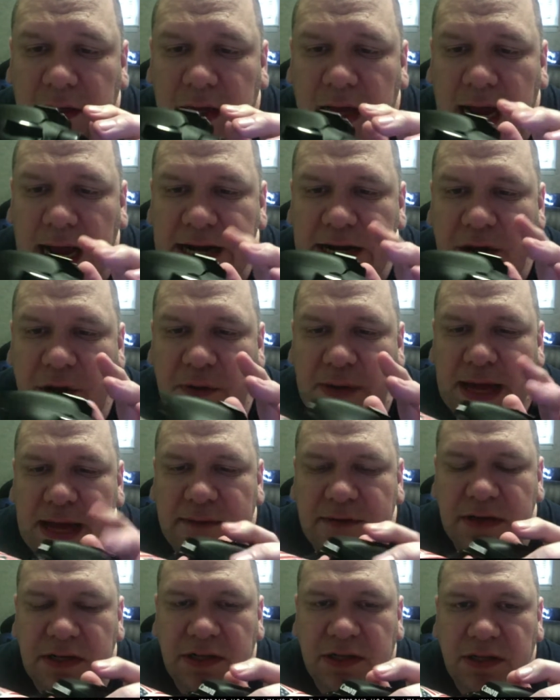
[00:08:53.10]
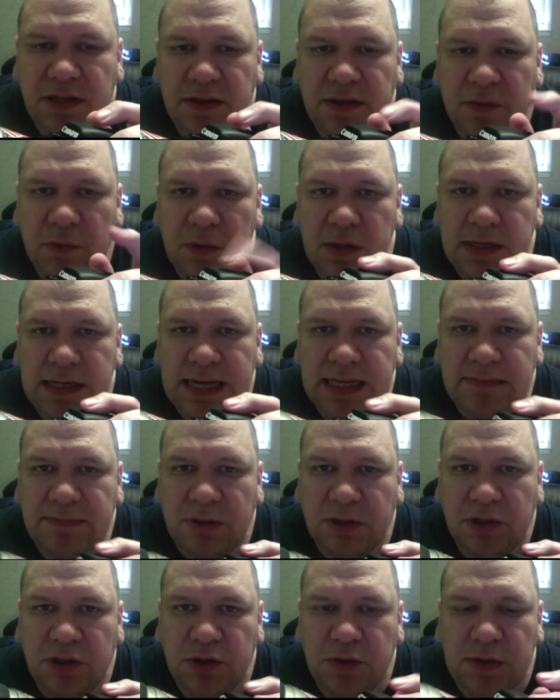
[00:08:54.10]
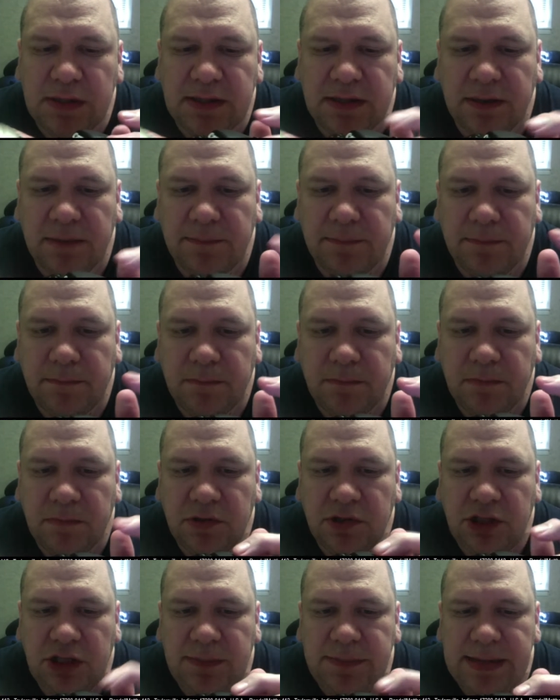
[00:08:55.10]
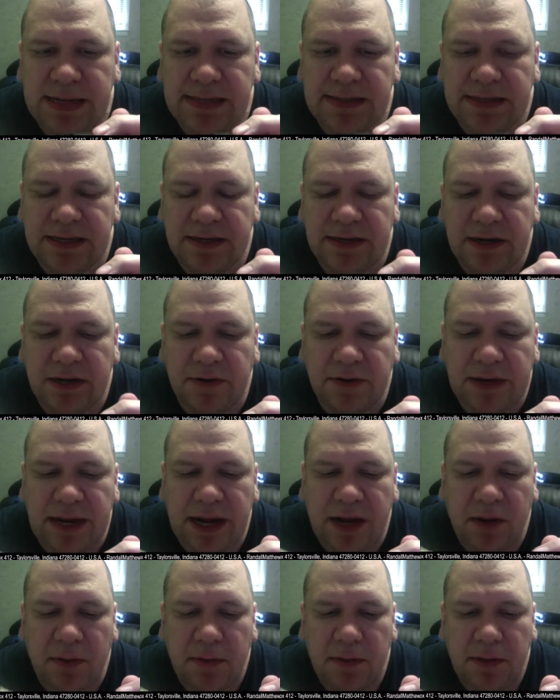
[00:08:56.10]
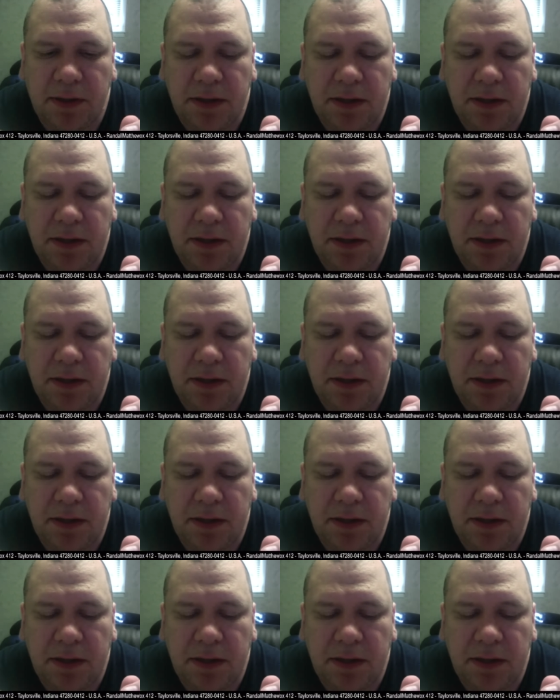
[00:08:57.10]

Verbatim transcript: I know they have a the 1DX Mark II has a GPS thing here now,